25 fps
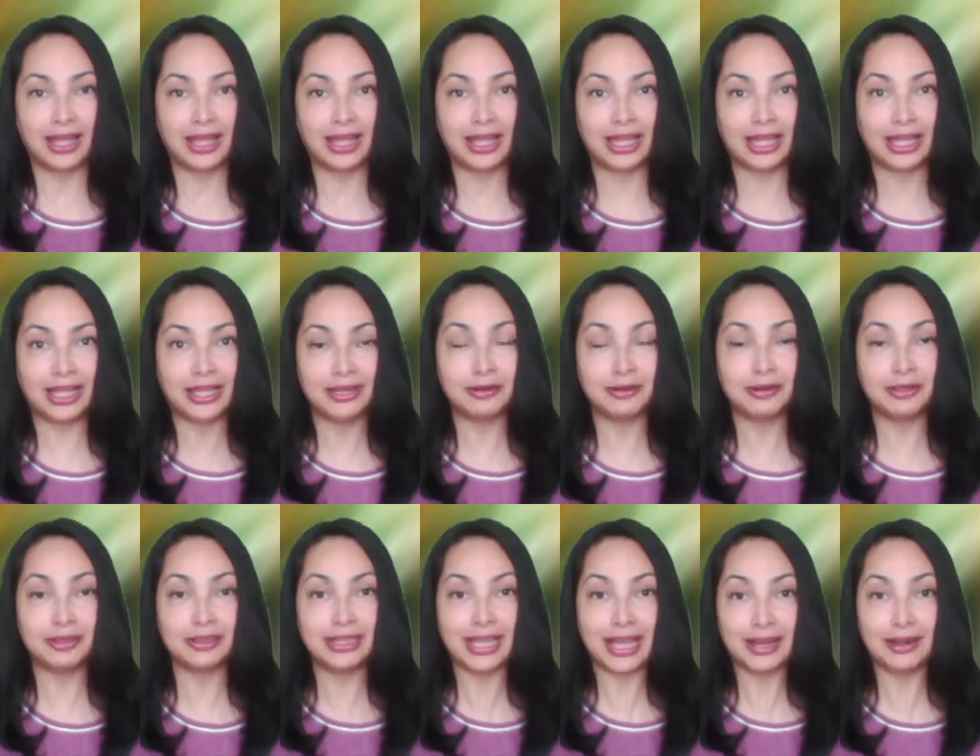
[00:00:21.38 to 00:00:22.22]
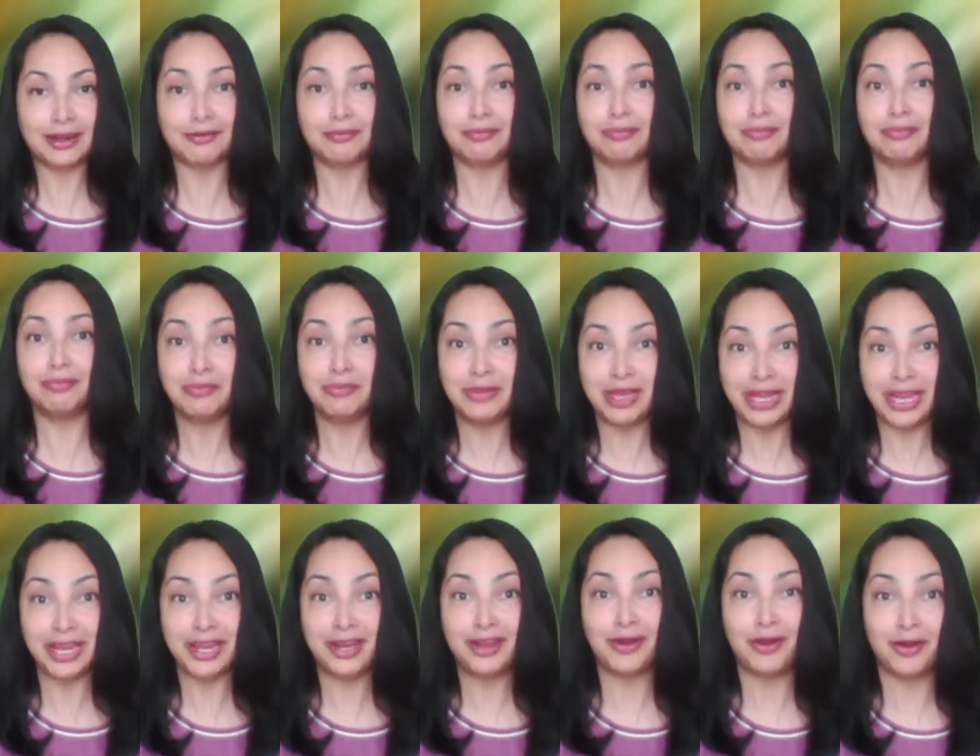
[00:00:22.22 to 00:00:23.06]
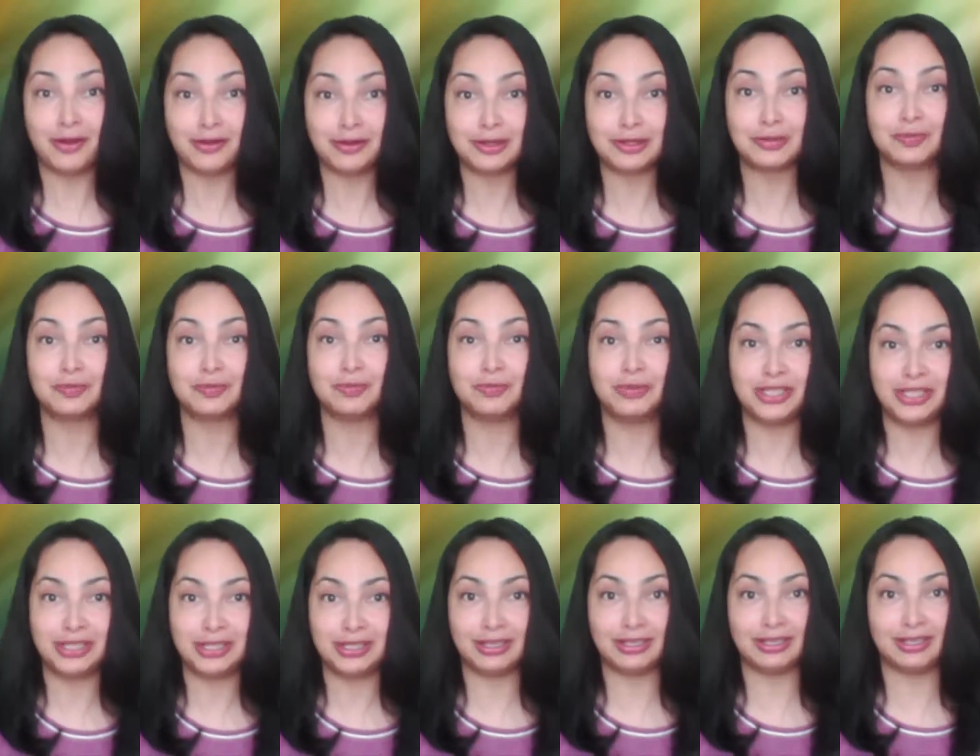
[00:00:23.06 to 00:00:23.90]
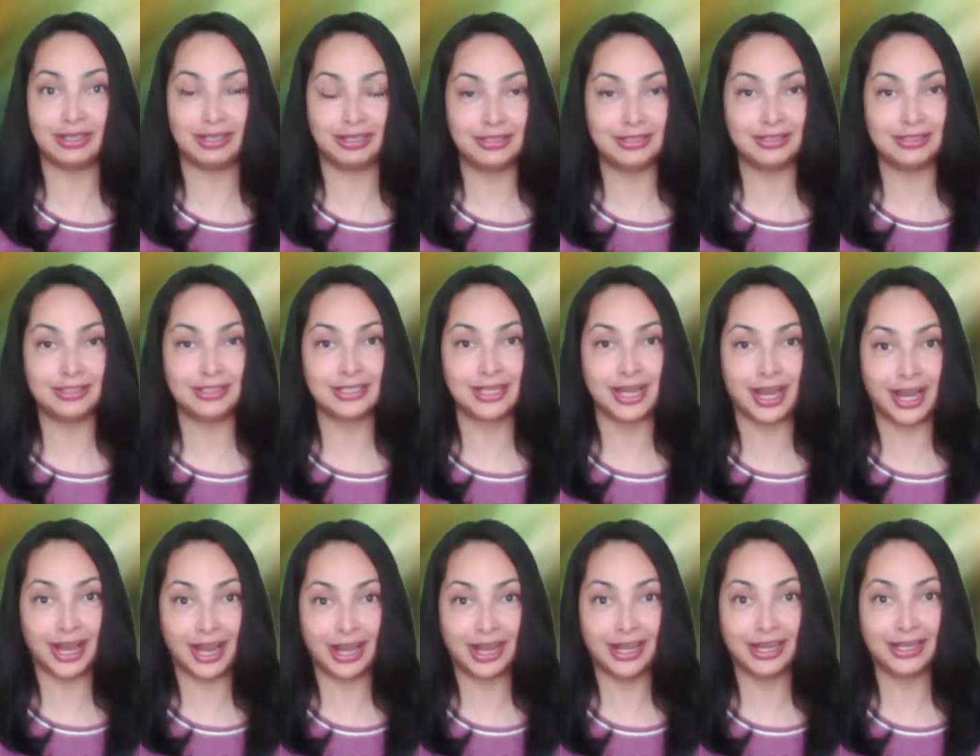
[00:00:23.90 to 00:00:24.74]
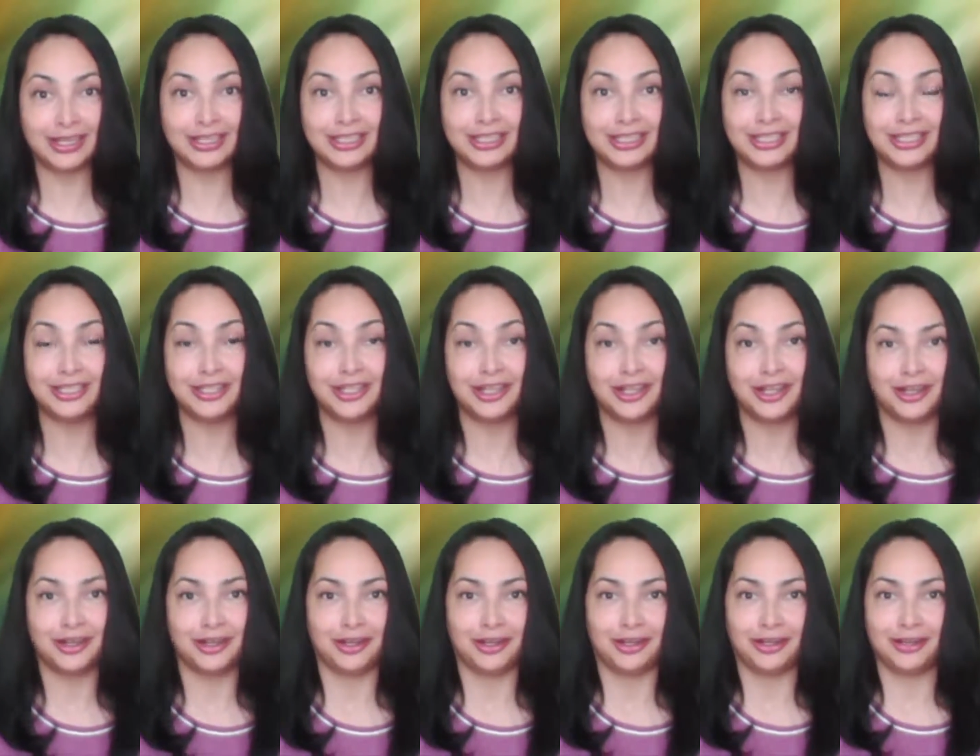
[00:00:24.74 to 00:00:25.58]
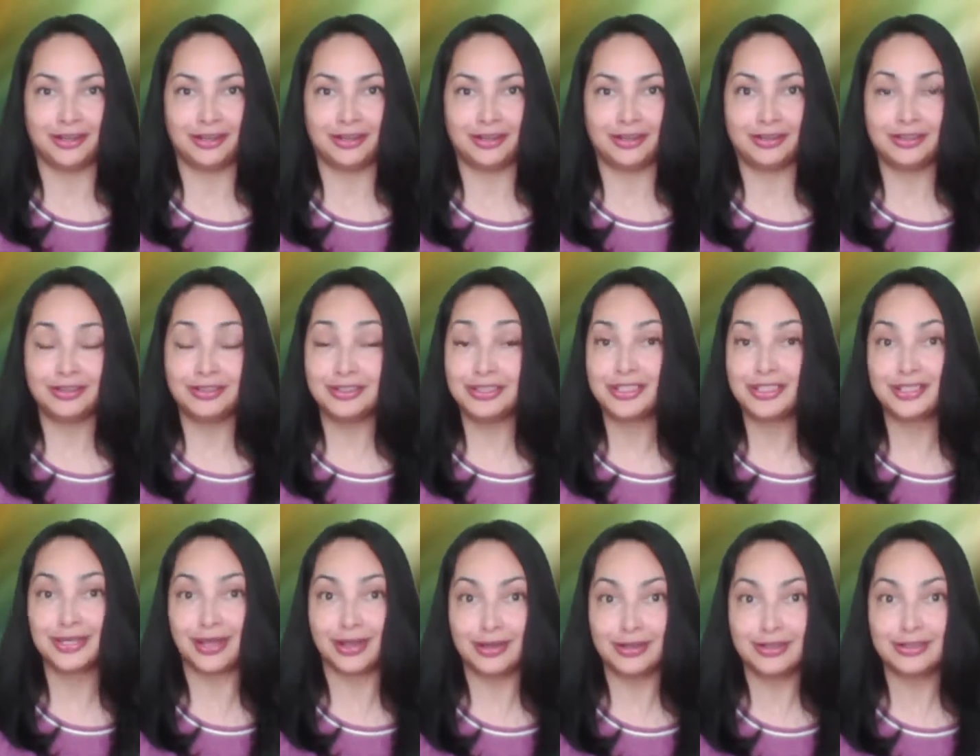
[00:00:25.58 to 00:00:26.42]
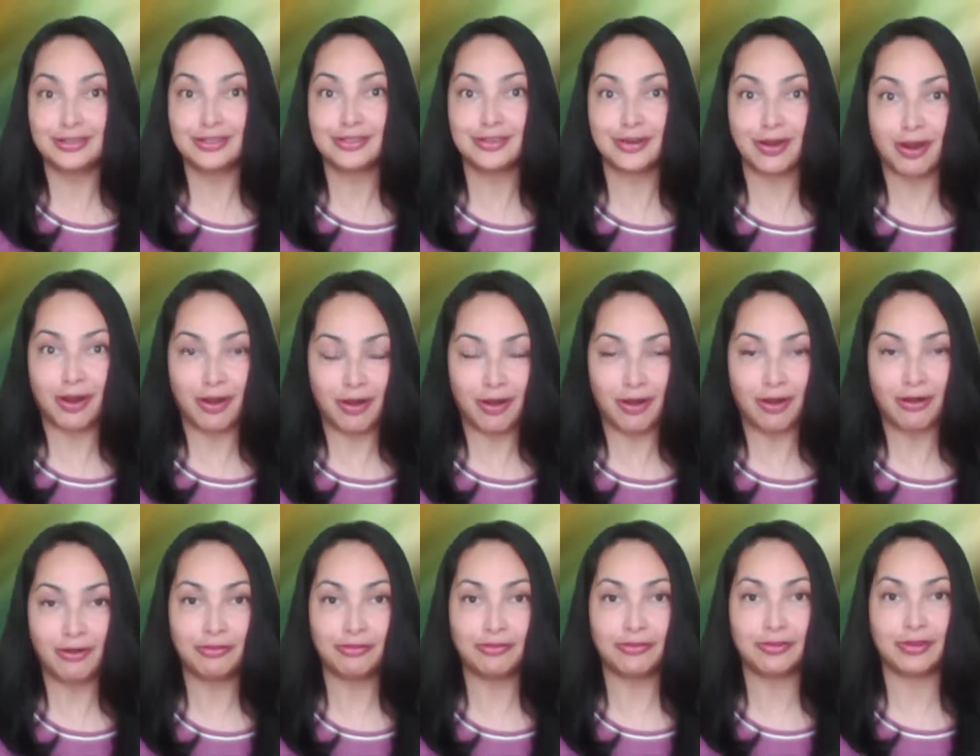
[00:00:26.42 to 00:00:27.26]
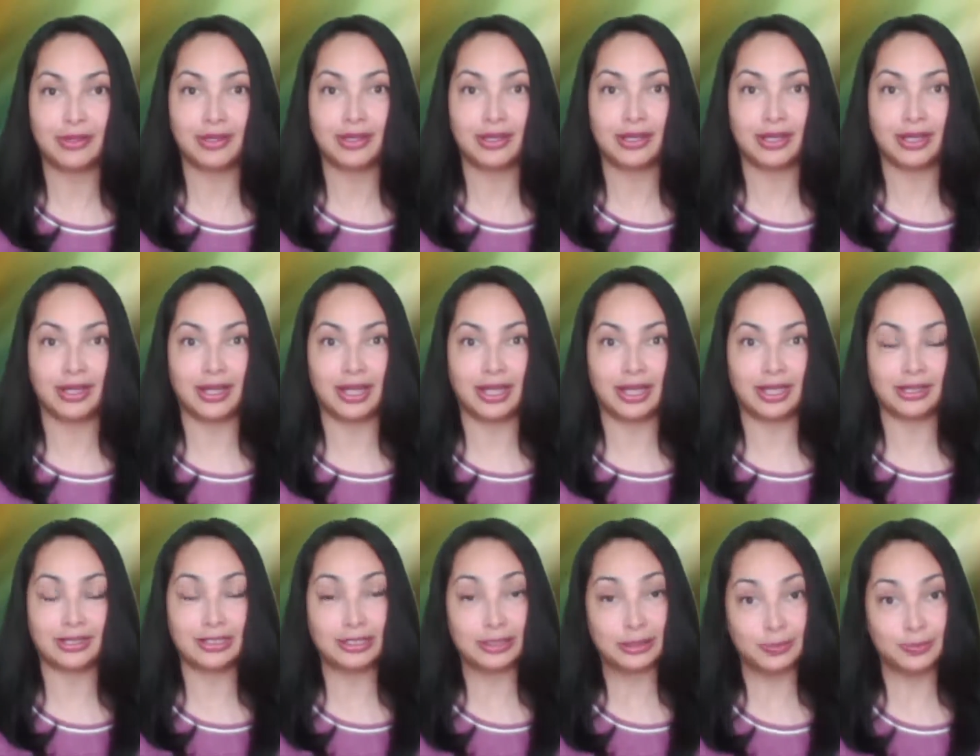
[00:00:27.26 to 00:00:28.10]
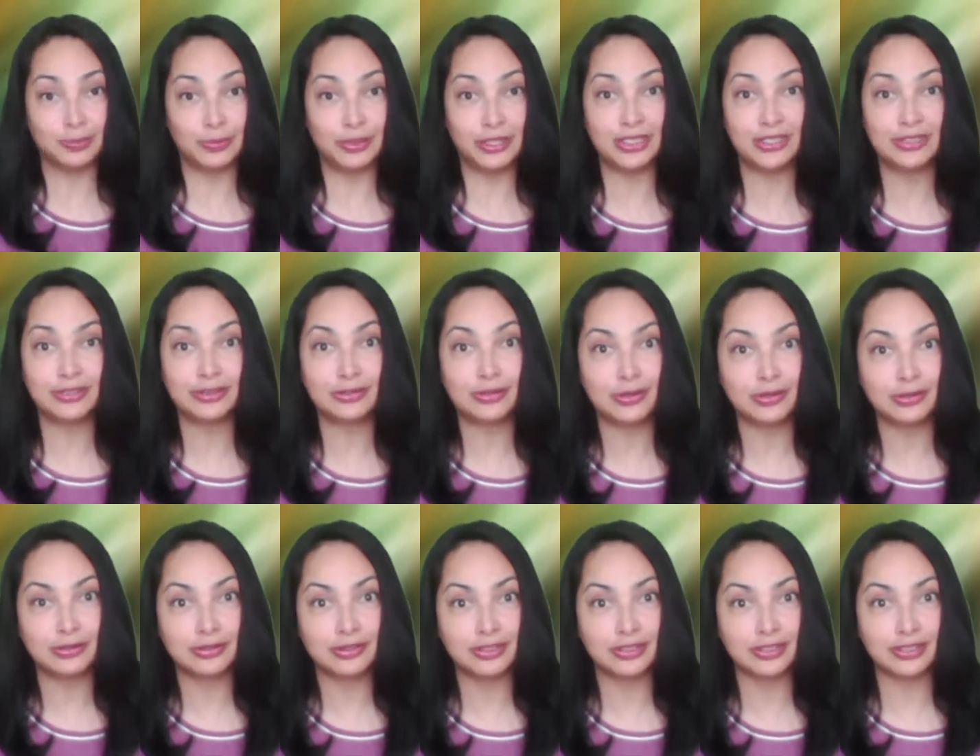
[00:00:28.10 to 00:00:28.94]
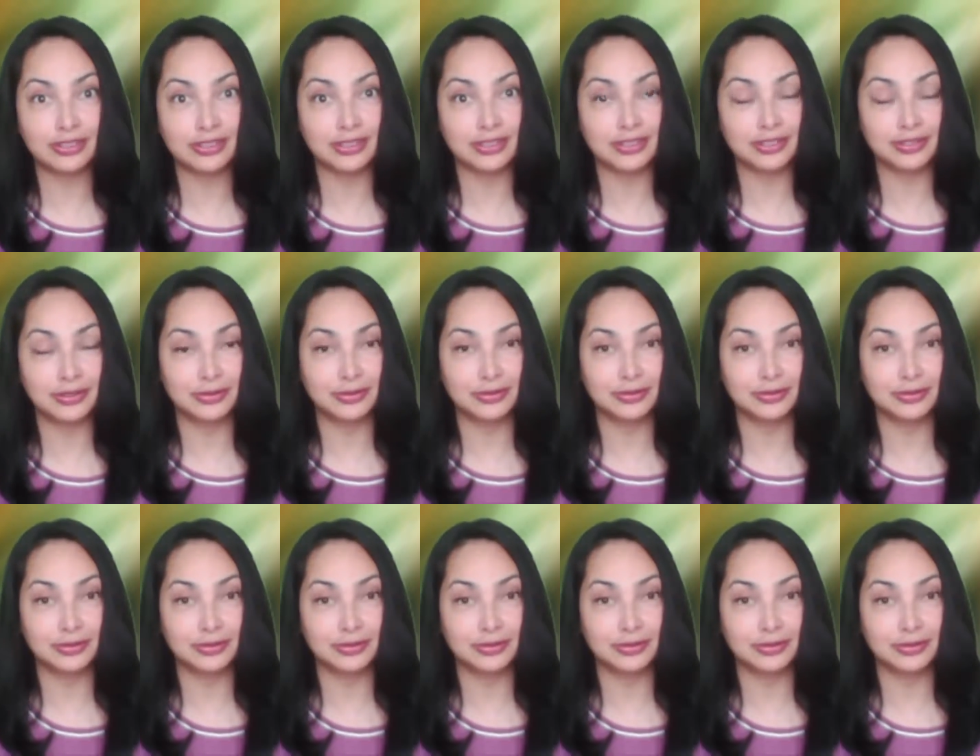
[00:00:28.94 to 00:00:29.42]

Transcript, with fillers: And that may not be entirely a result of complete consciousness